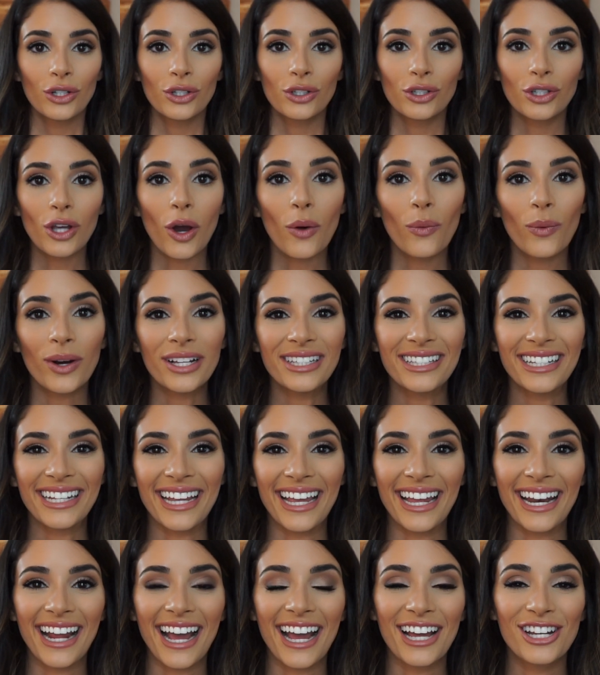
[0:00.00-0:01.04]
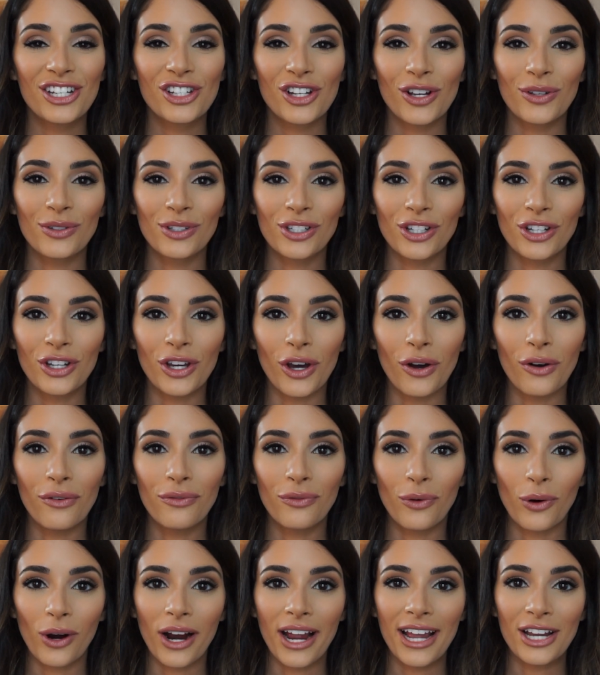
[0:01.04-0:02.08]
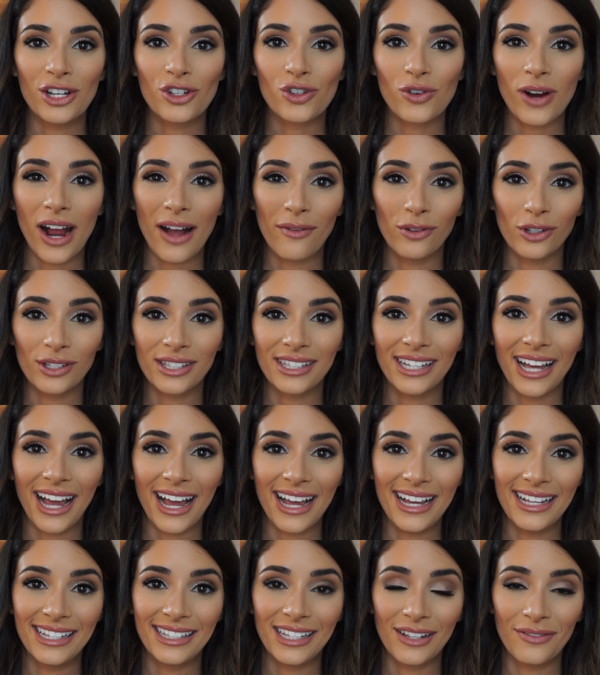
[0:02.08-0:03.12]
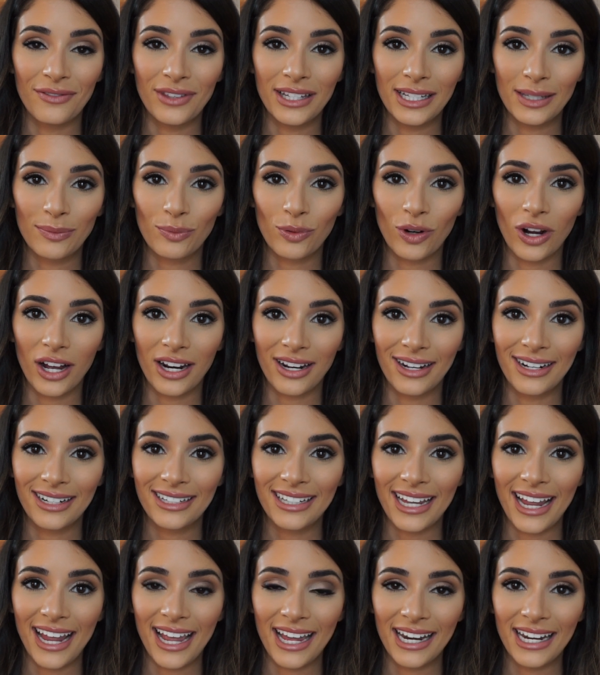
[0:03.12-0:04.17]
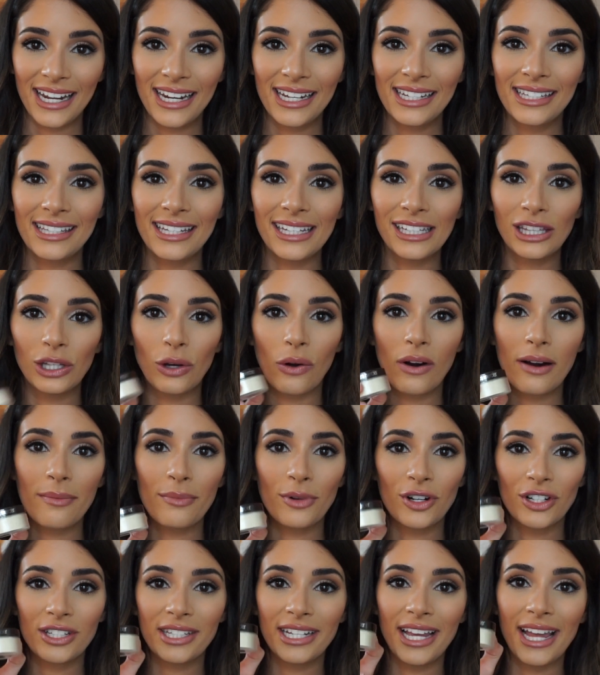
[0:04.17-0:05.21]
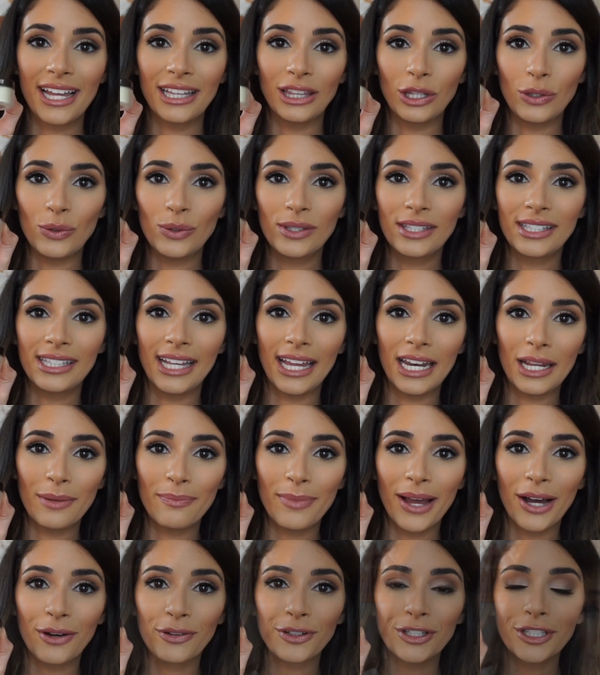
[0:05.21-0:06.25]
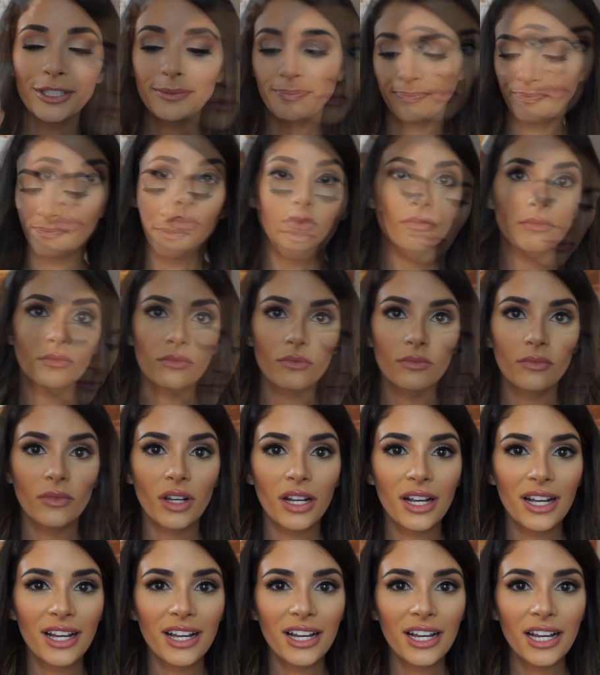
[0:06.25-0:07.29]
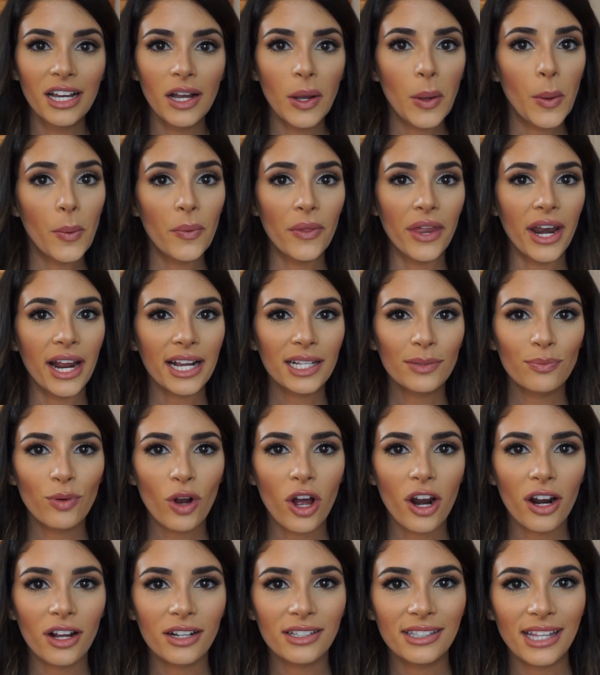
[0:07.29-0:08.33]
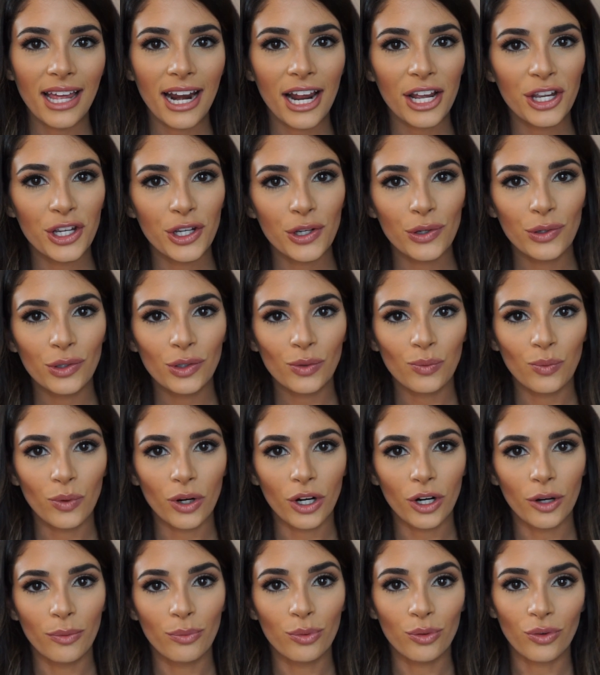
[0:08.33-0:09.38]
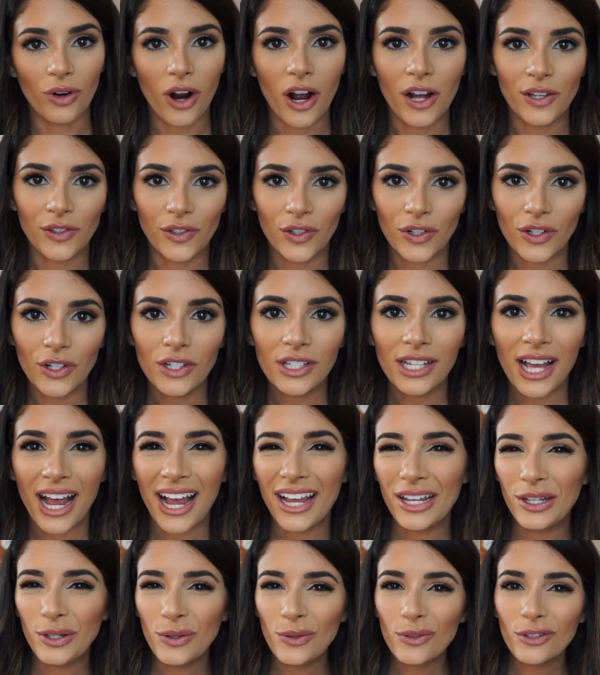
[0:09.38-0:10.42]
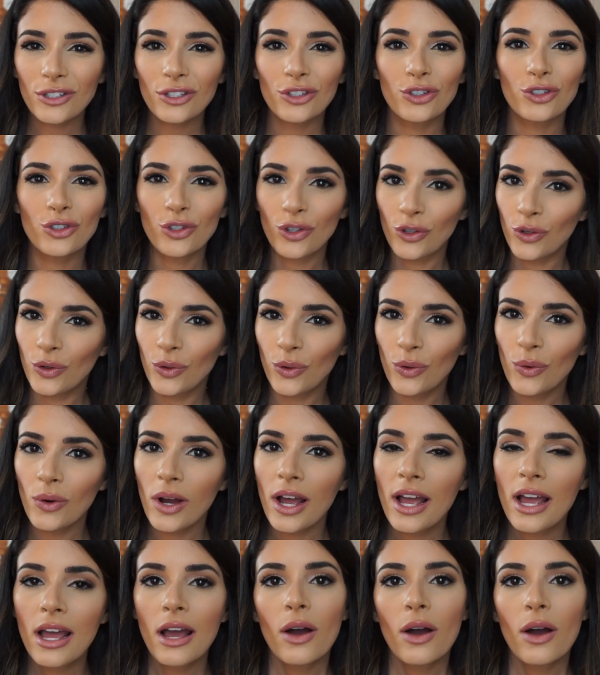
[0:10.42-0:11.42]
So once again, I chose to go for a travel size of this product and it is the Mercier Loose Setting Powder. The next products that I used were bronzers. I used two.